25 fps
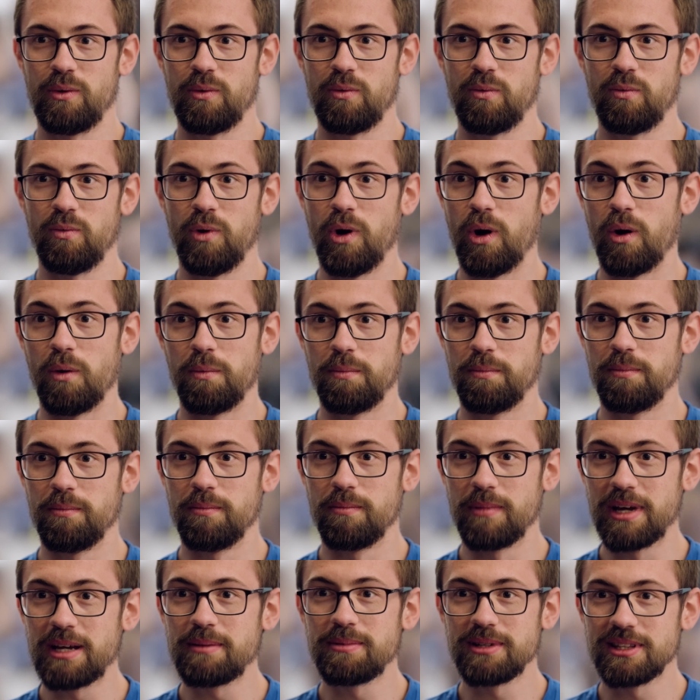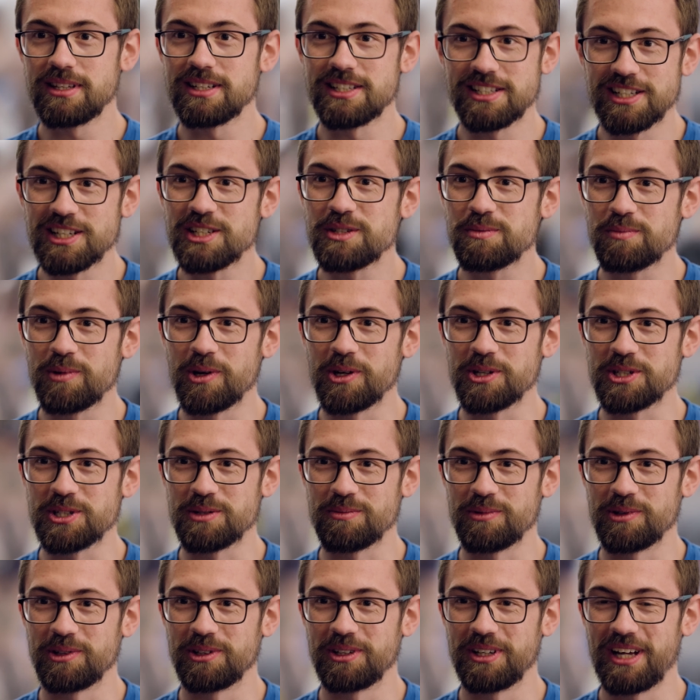whoa, maybe this is
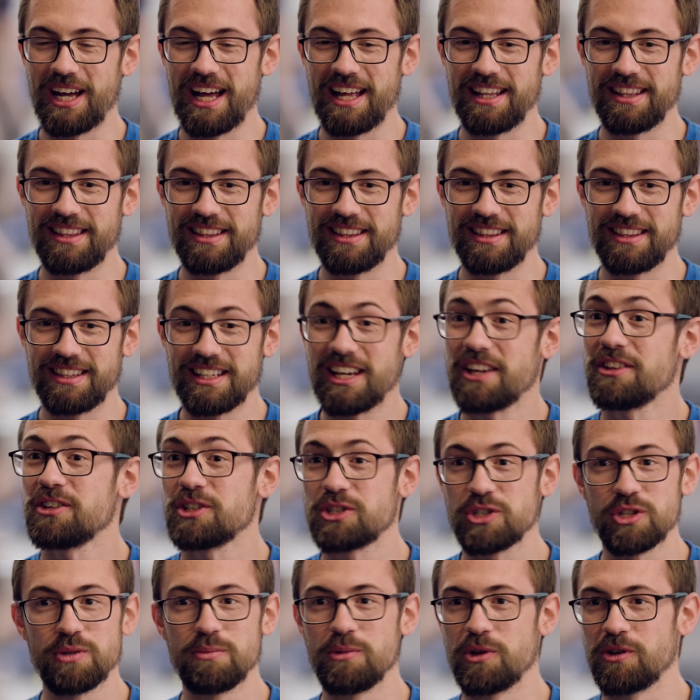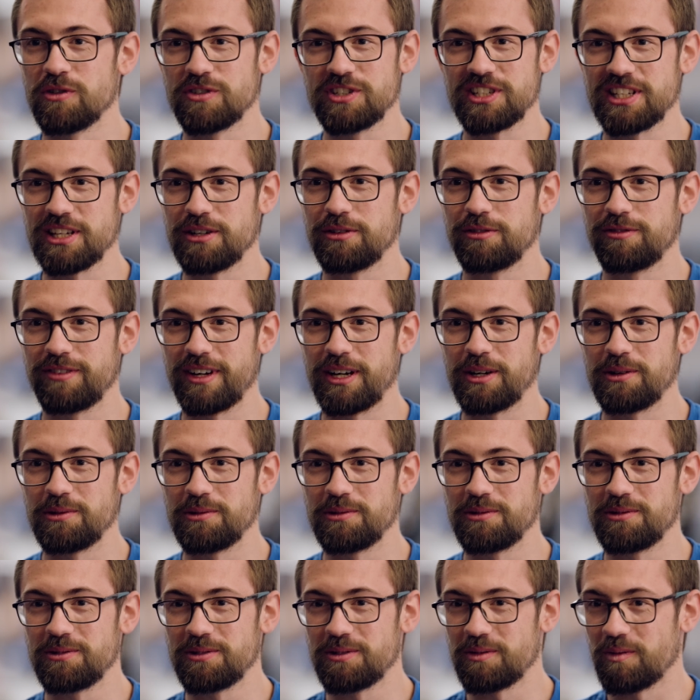possible. And the other 2 moves still
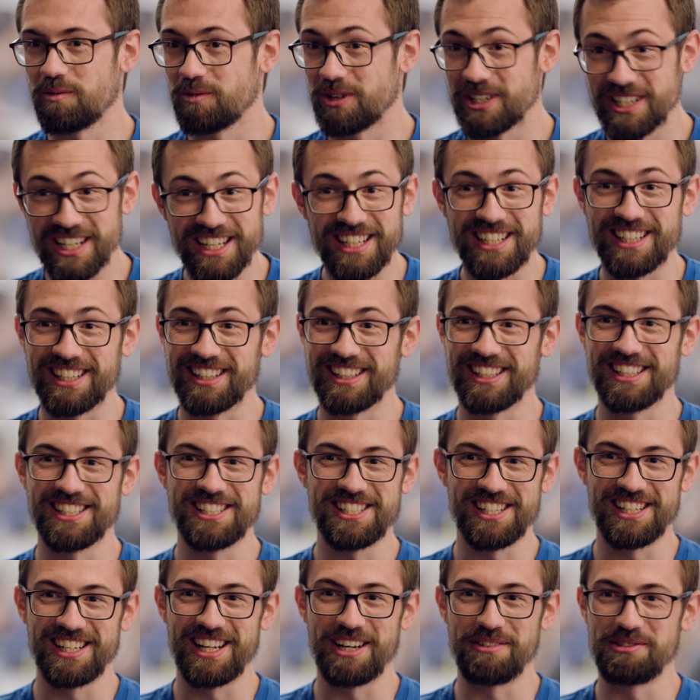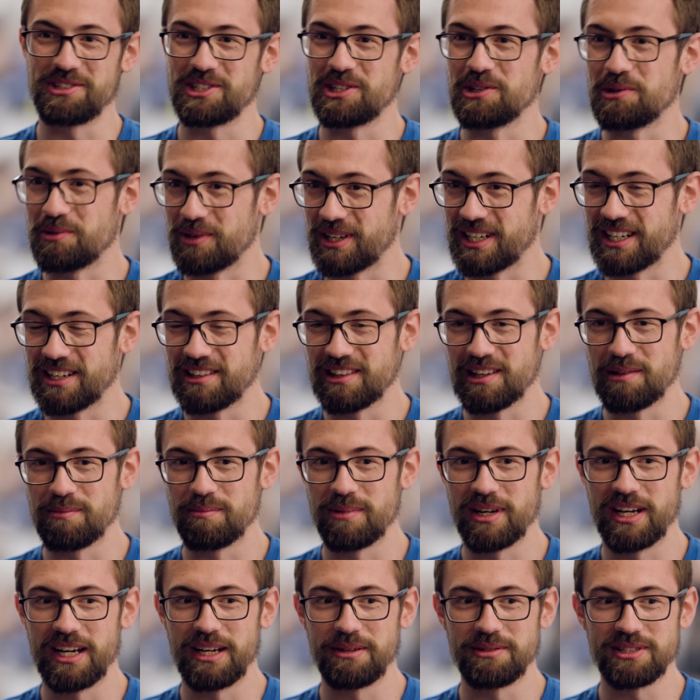felt ridiculous and I was nowhere near them,
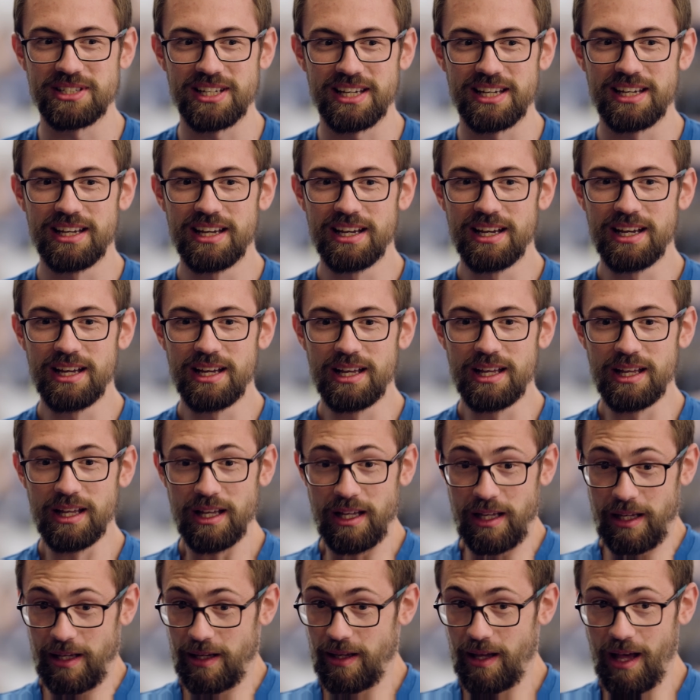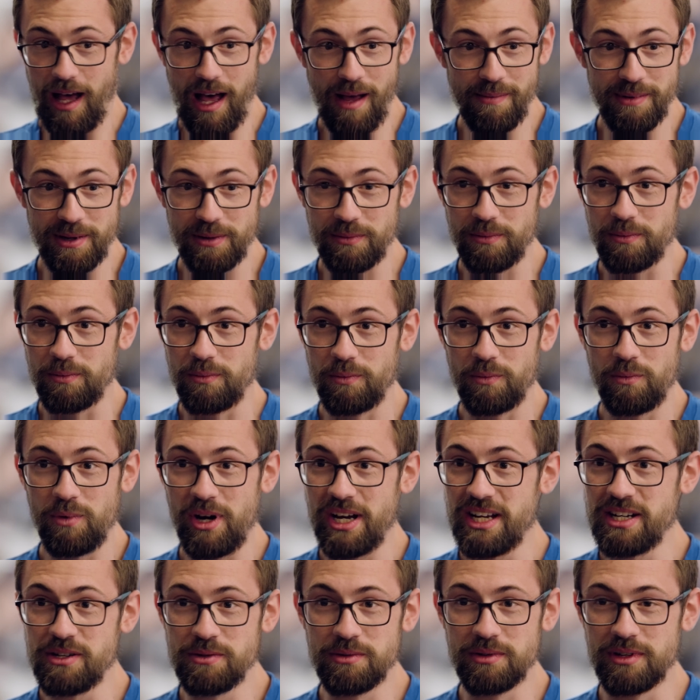but I was like, I mean,
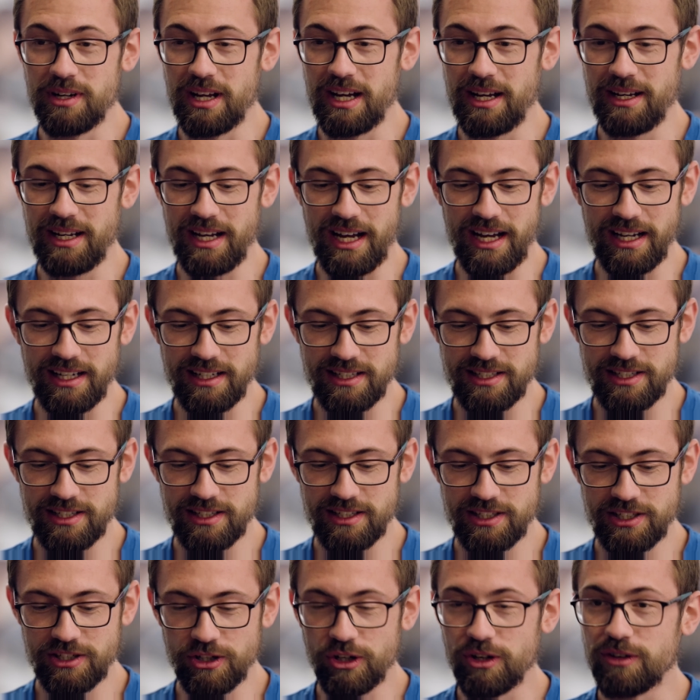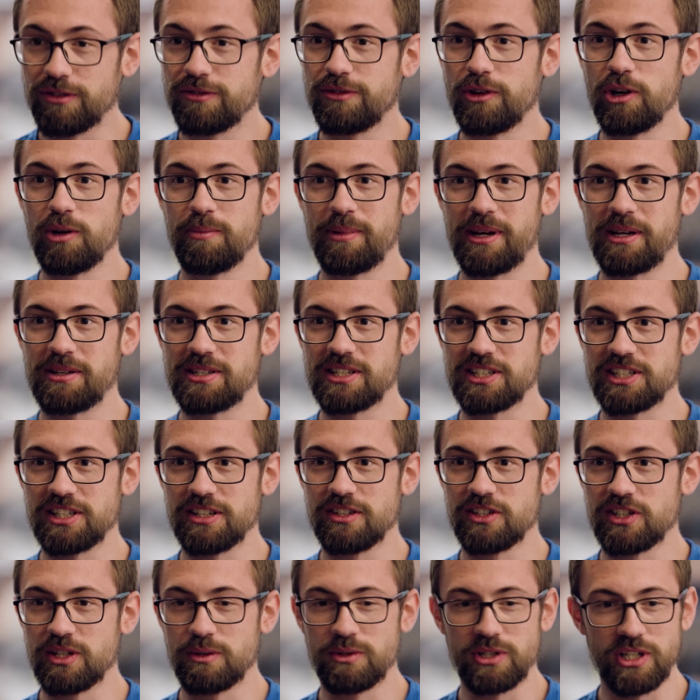why don't I sort of thought about it
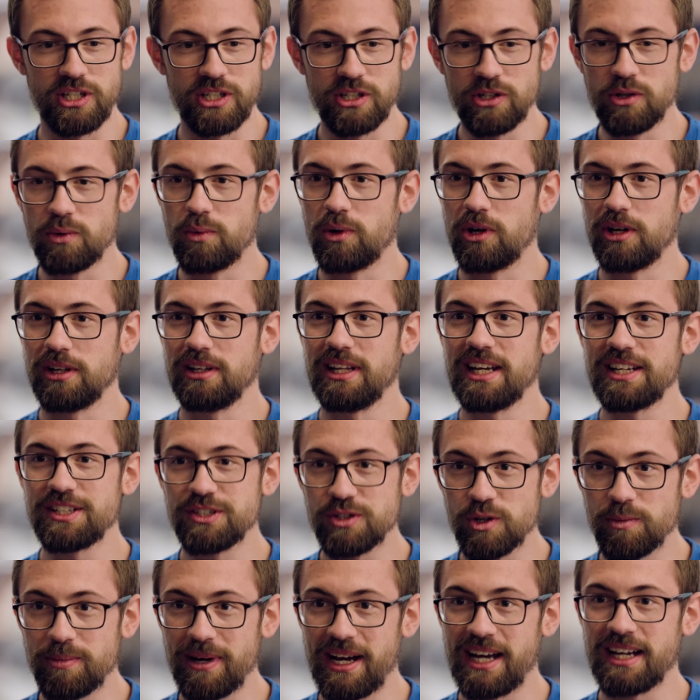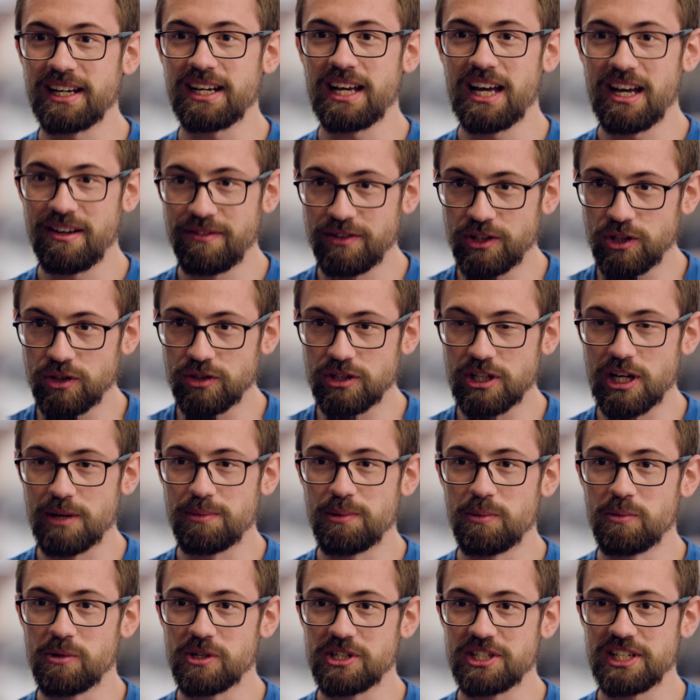seriously. I was like, you know what, let's go back, have a good
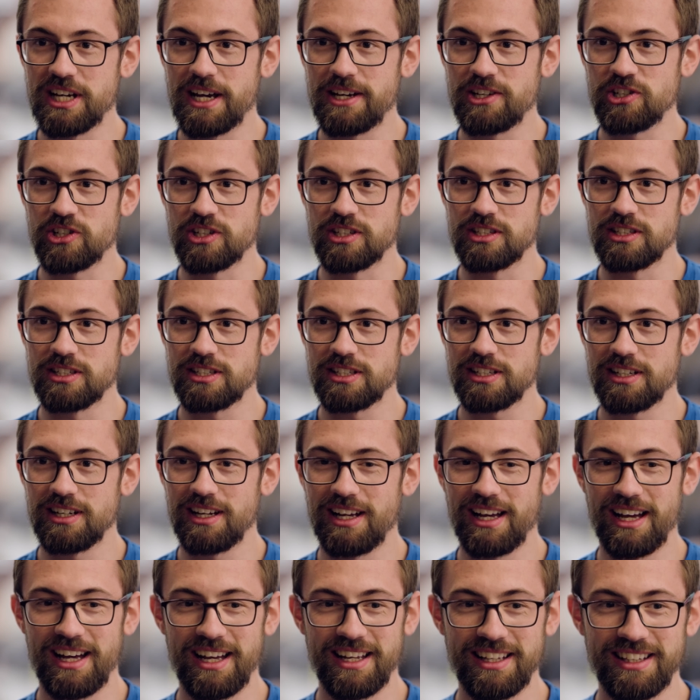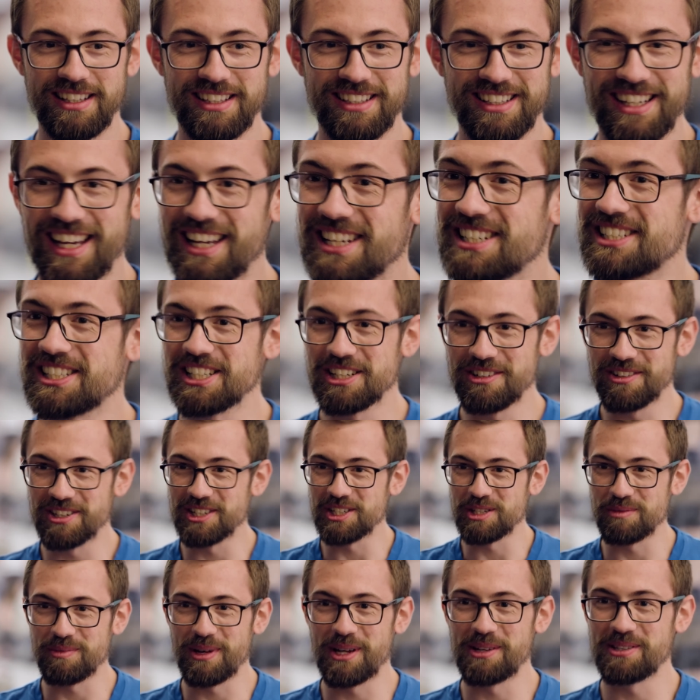couple more sessions and get
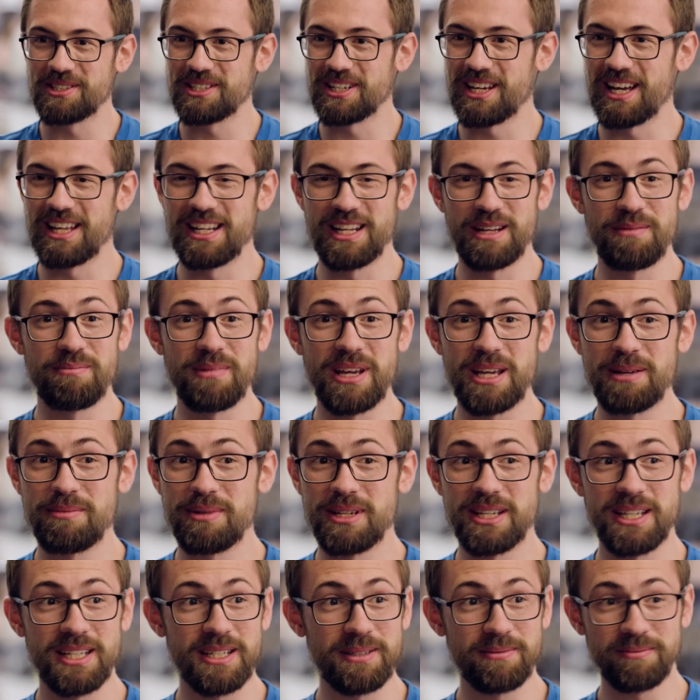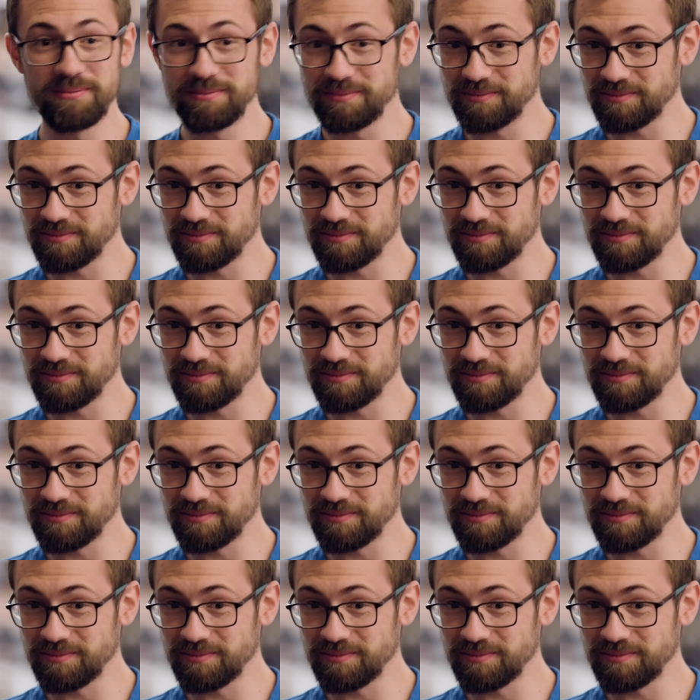serious about it, and then maybe,